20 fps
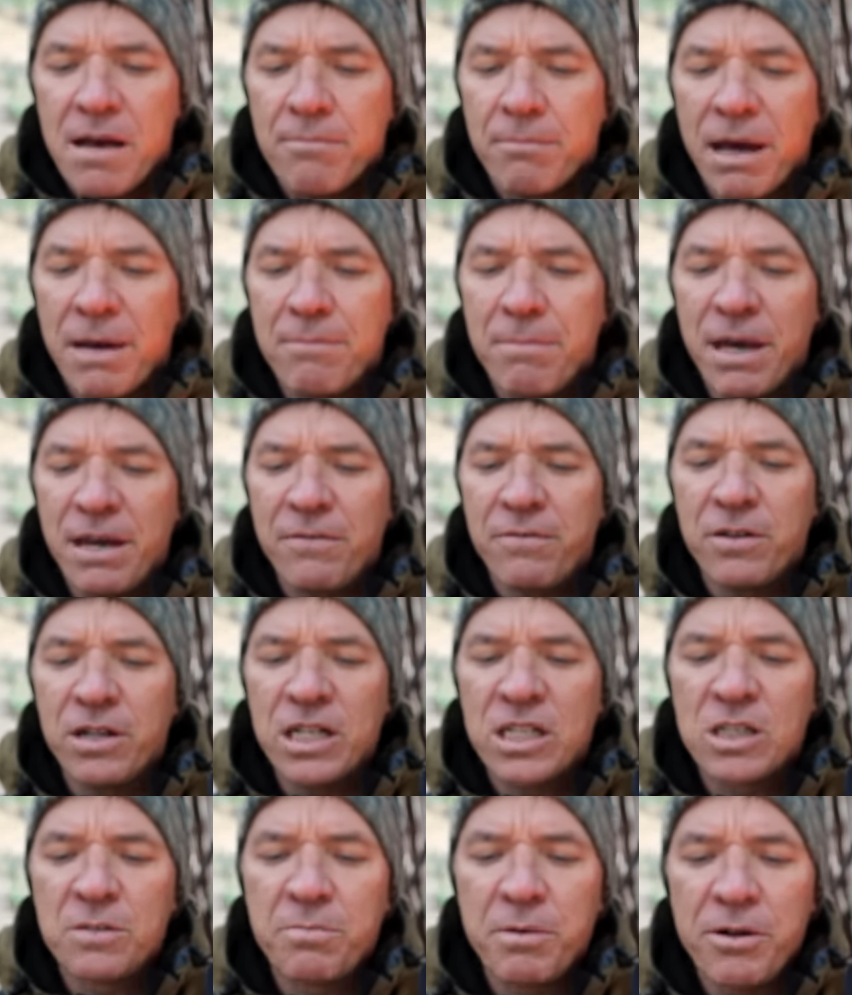My Bigfoot
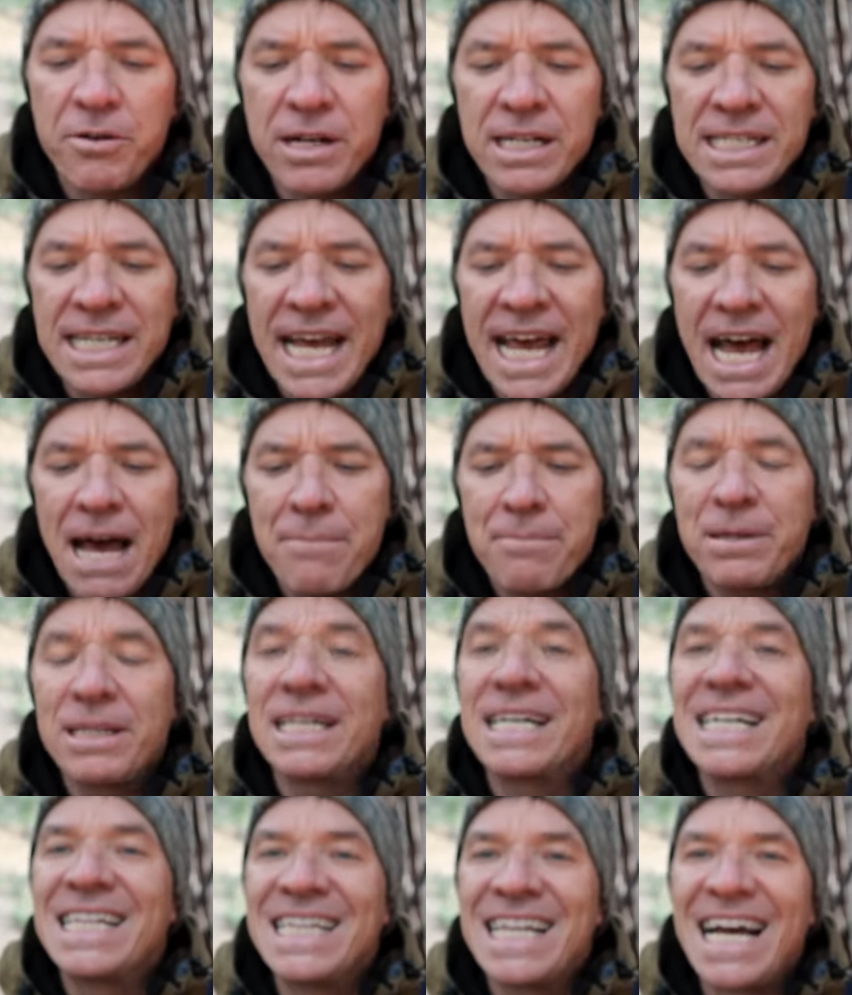experience
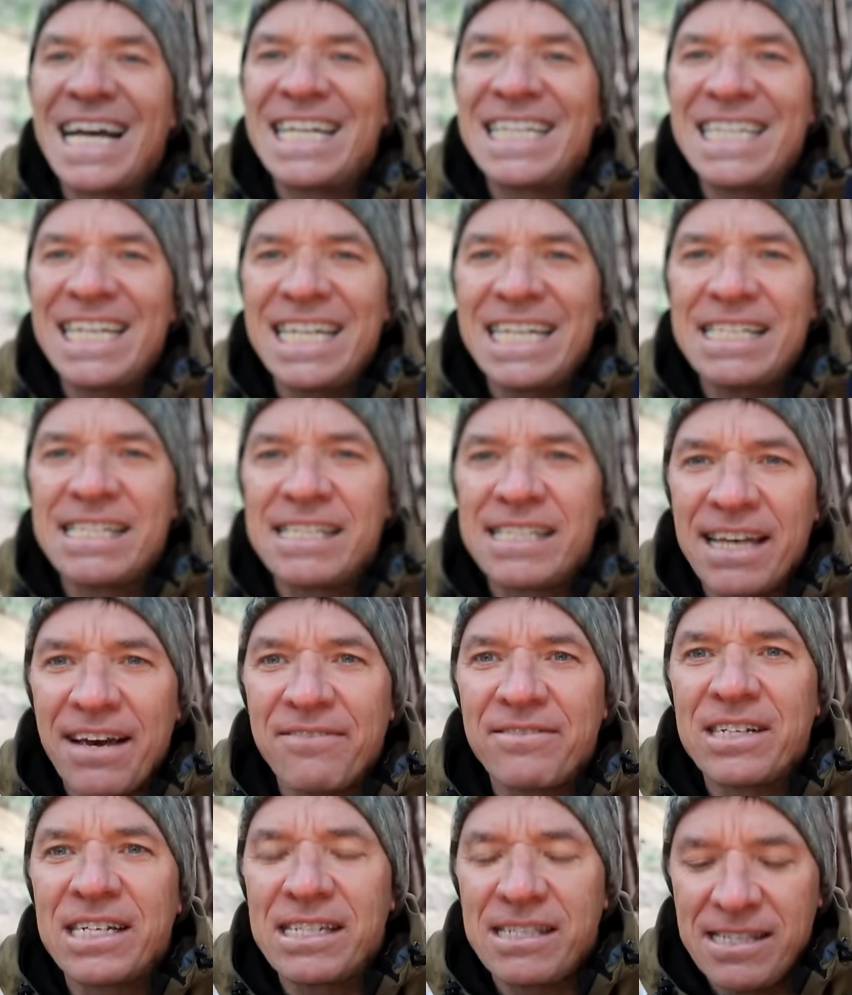happened in
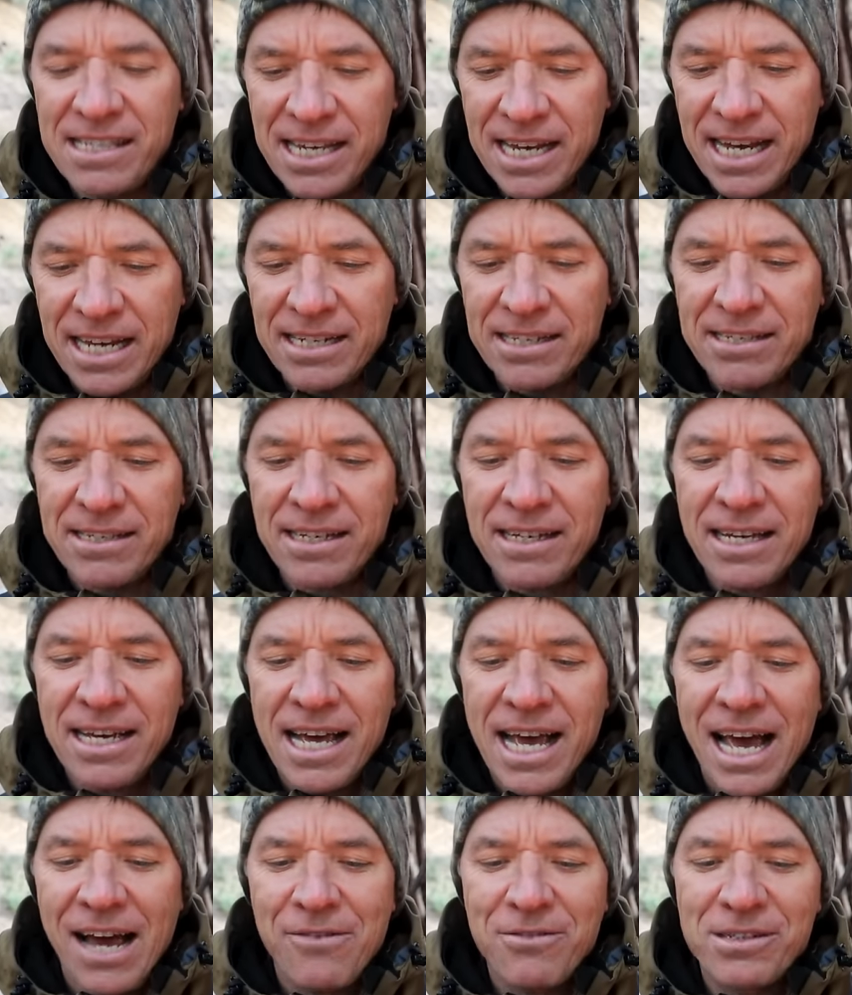1976.
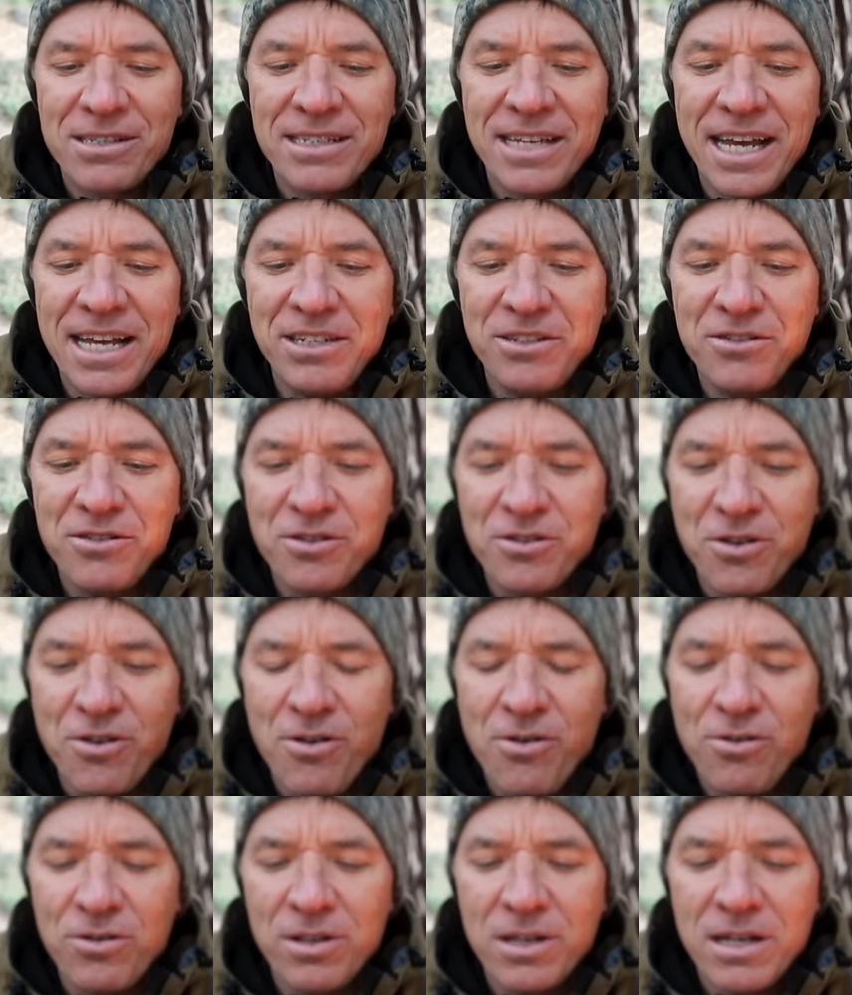I was 10 years
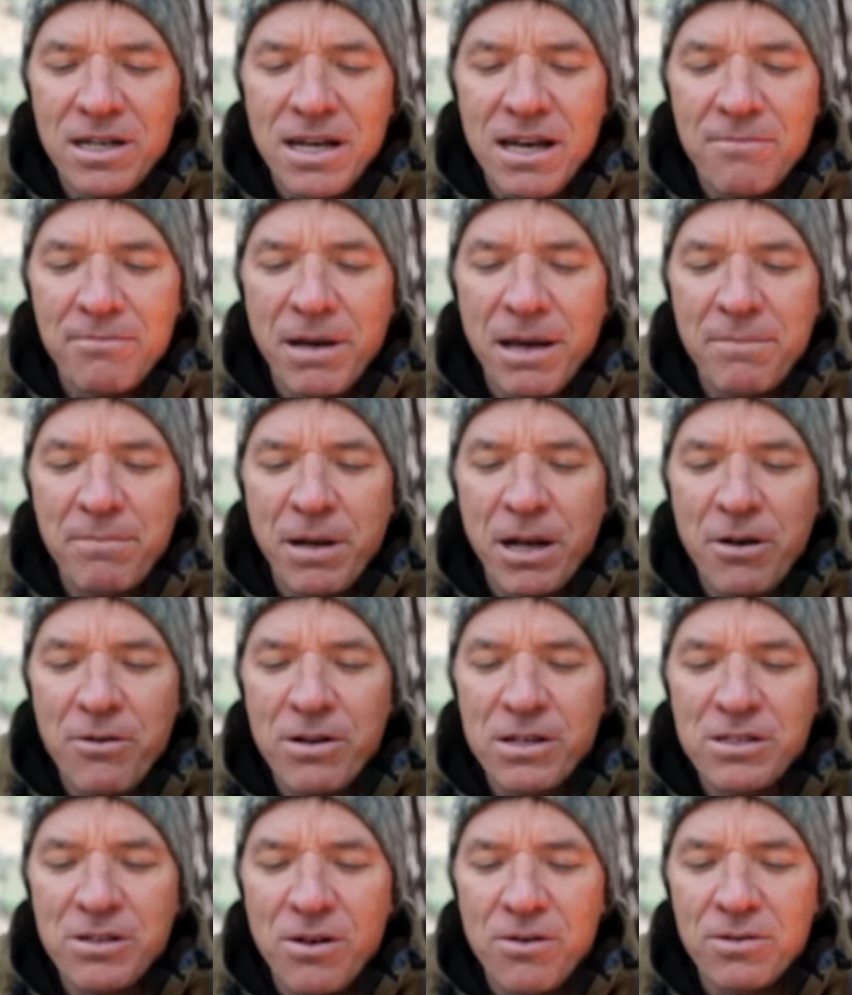old my
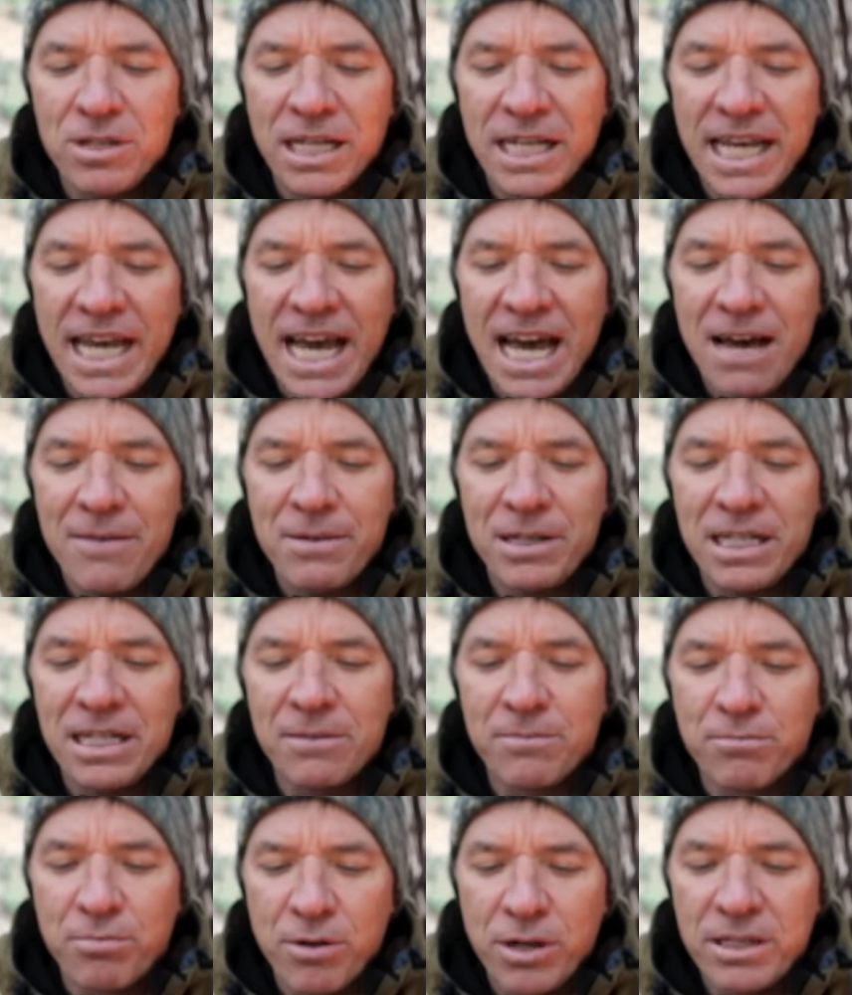parents owned a cabin
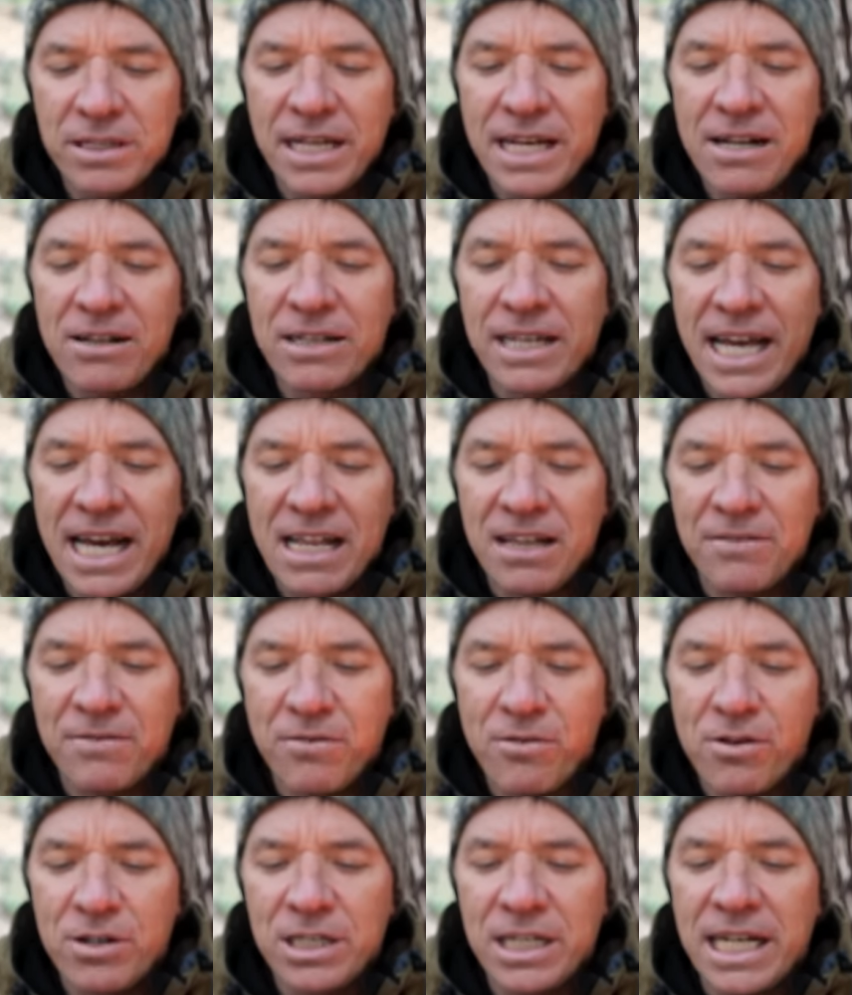in Brookdale,
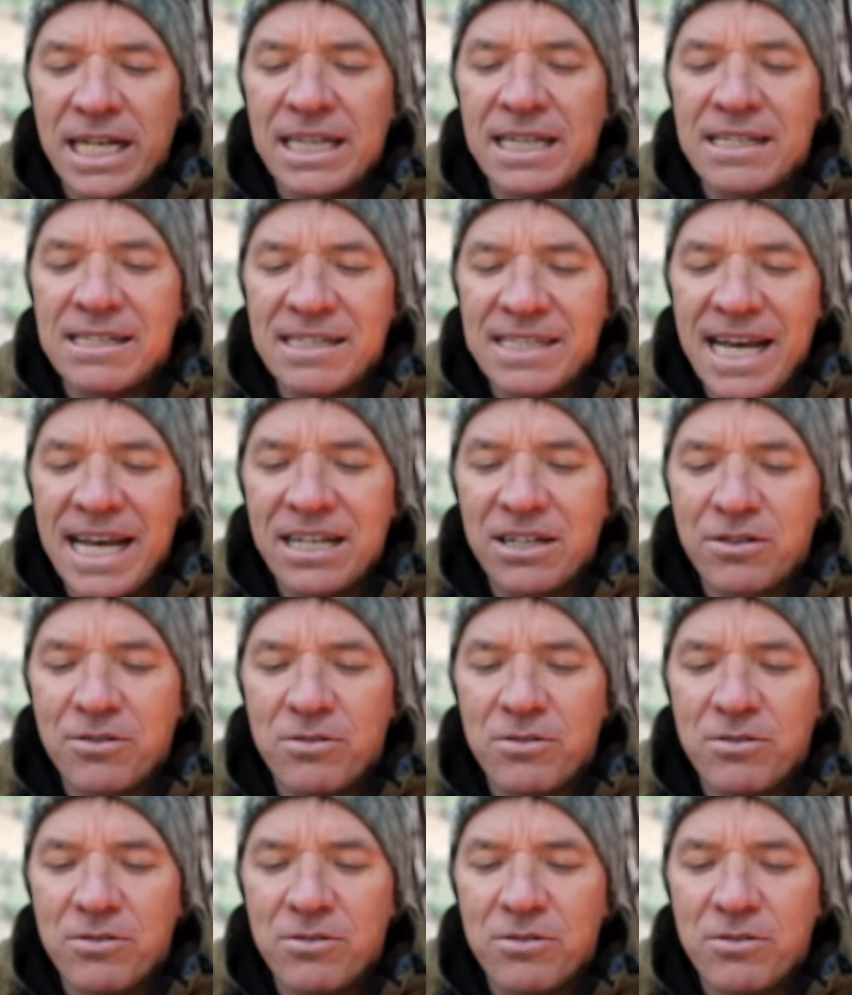California in the Santa